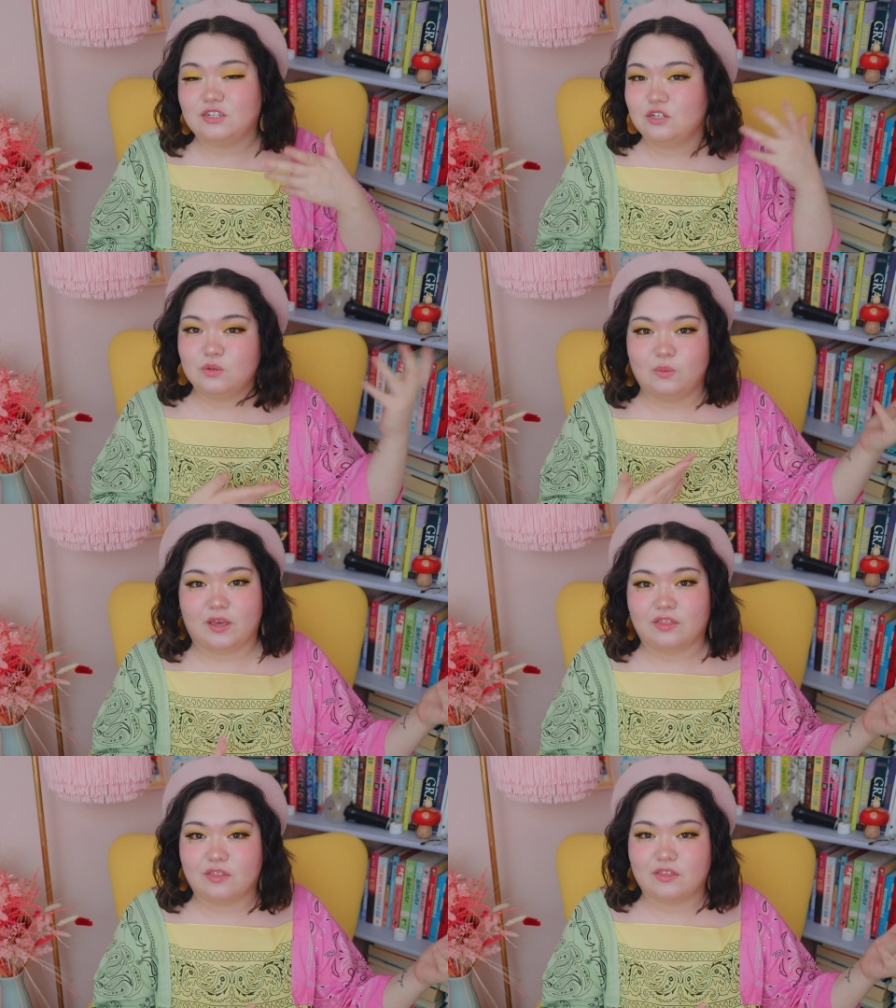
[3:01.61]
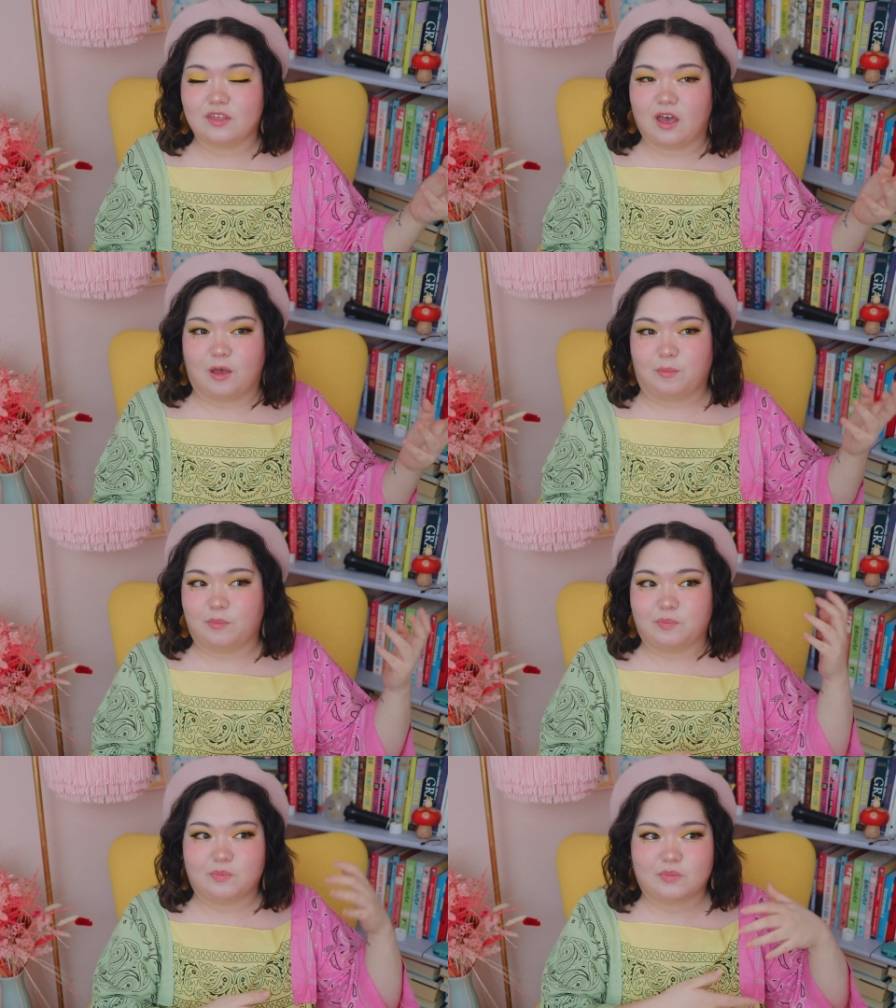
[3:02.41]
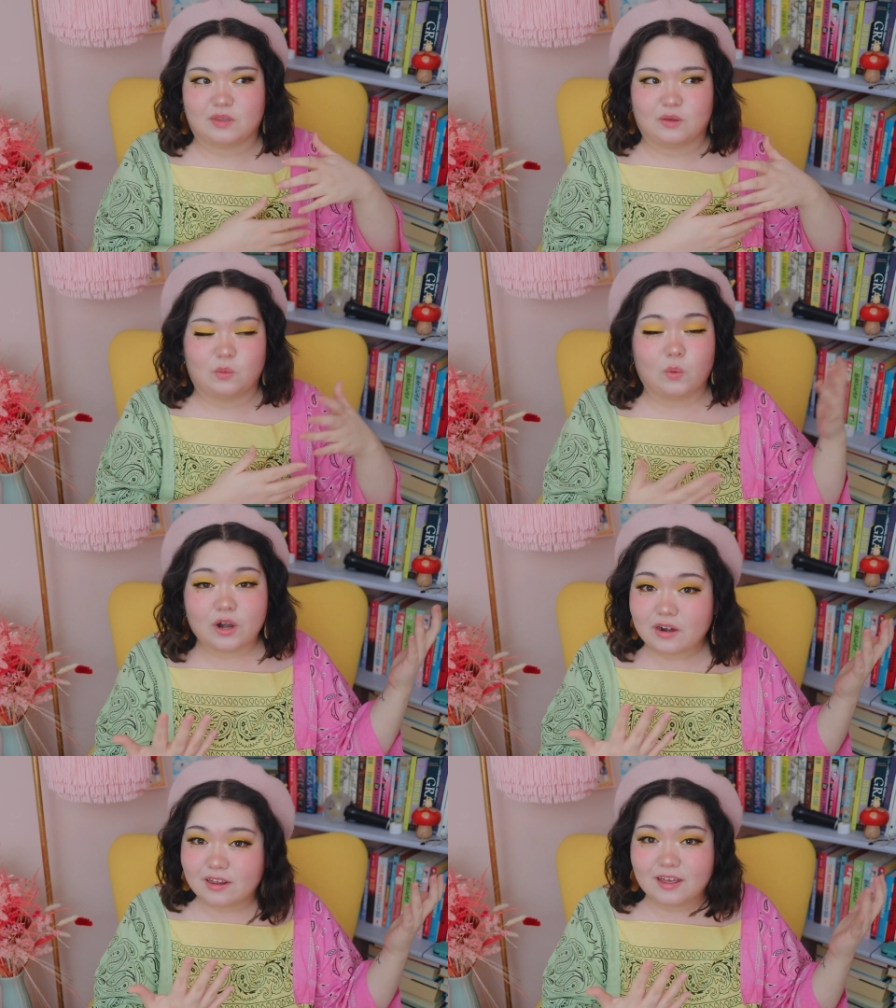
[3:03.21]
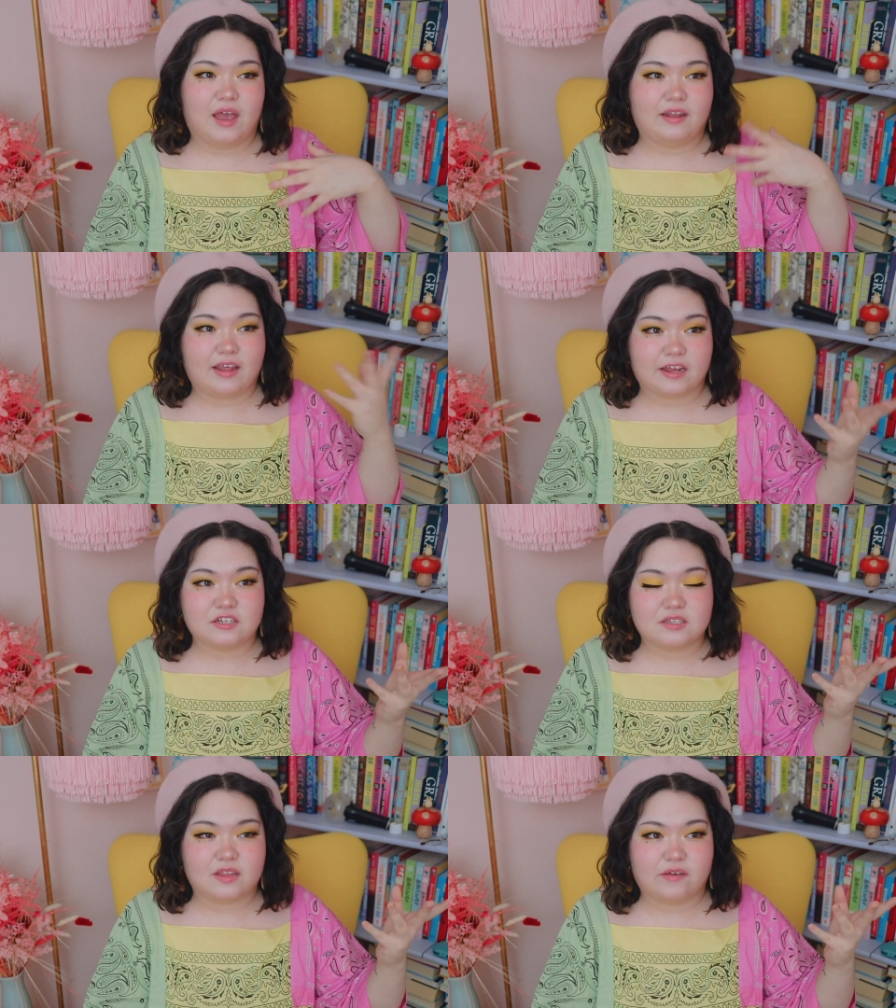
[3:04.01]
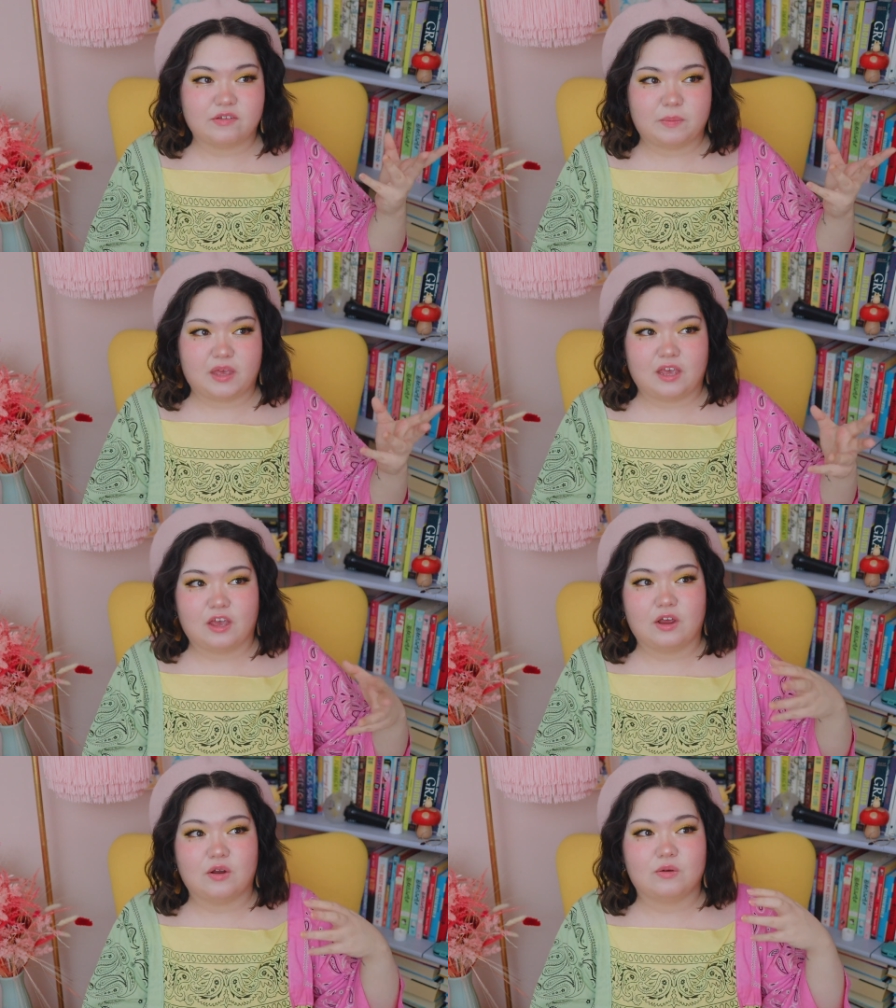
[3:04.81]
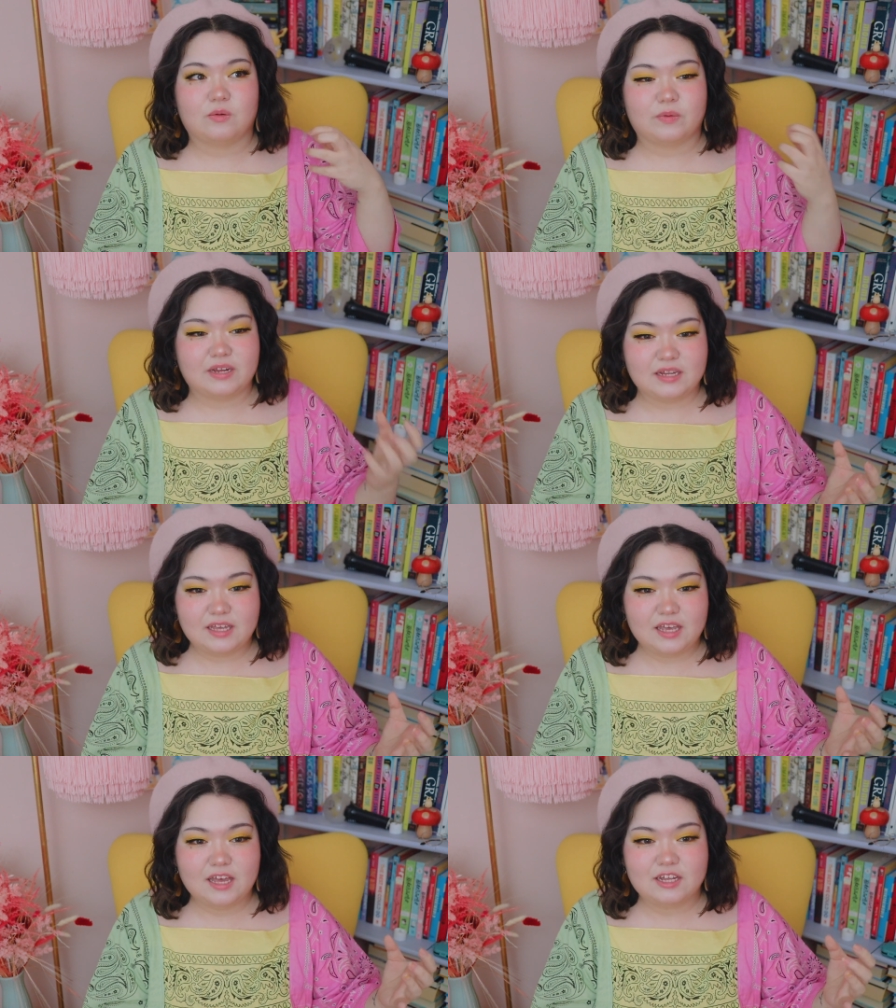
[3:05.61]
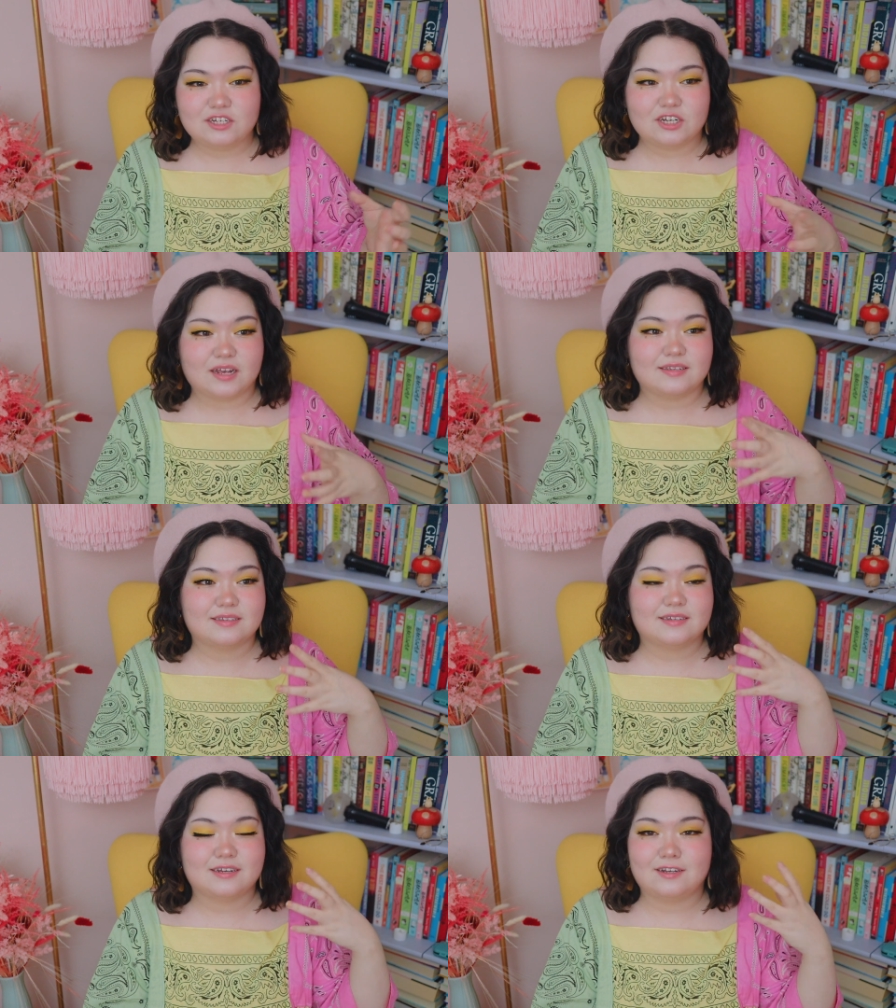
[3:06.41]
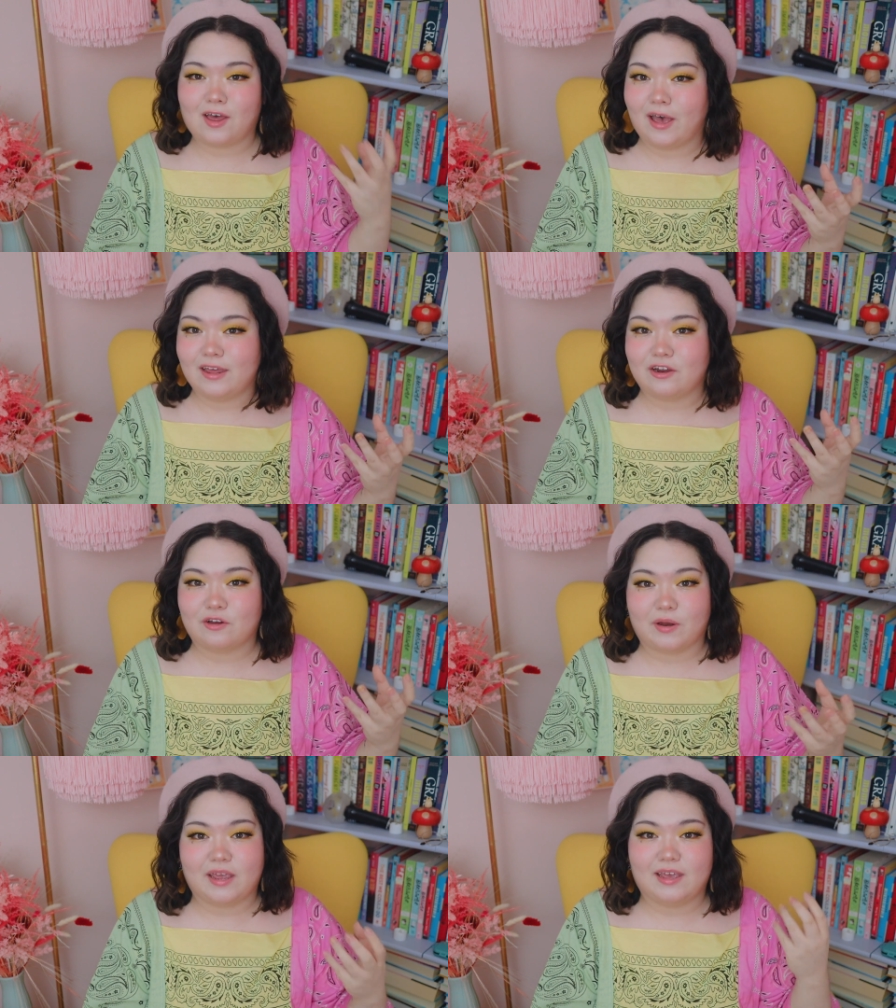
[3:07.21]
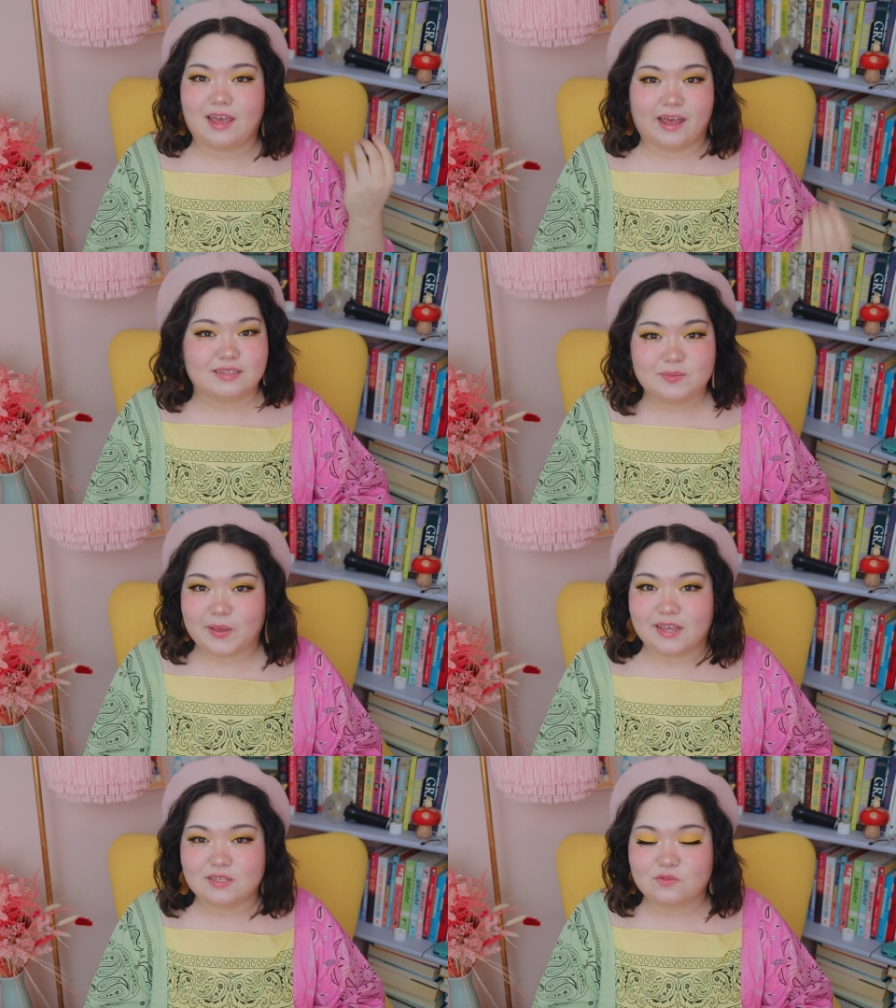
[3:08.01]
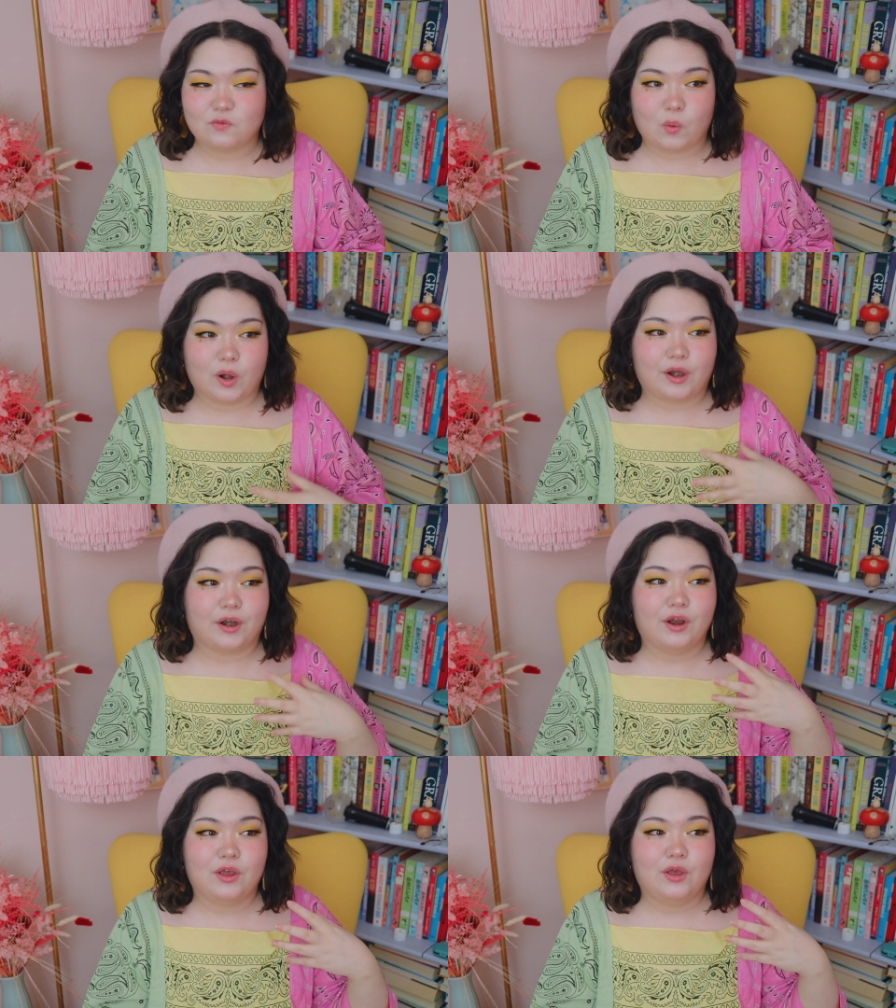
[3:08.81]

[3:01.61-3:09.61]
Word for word: to do with um, work, and that just left me really just not in a great headspace for